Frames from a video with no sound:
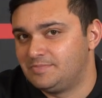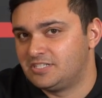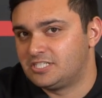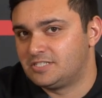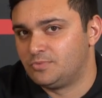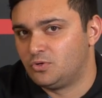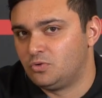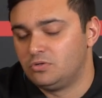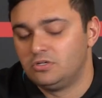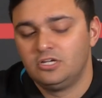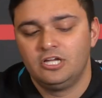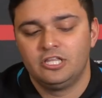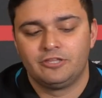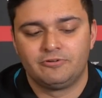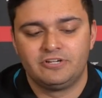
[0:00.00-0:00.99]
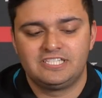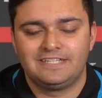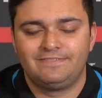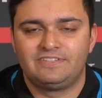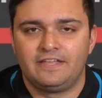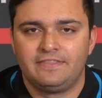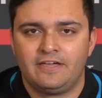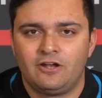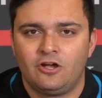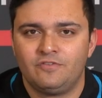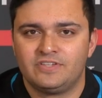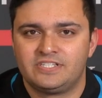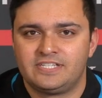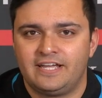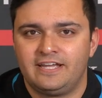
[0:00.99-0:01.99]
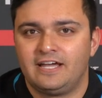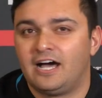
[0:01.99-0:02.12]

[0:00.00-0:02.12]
bit small. The reason they've done that over say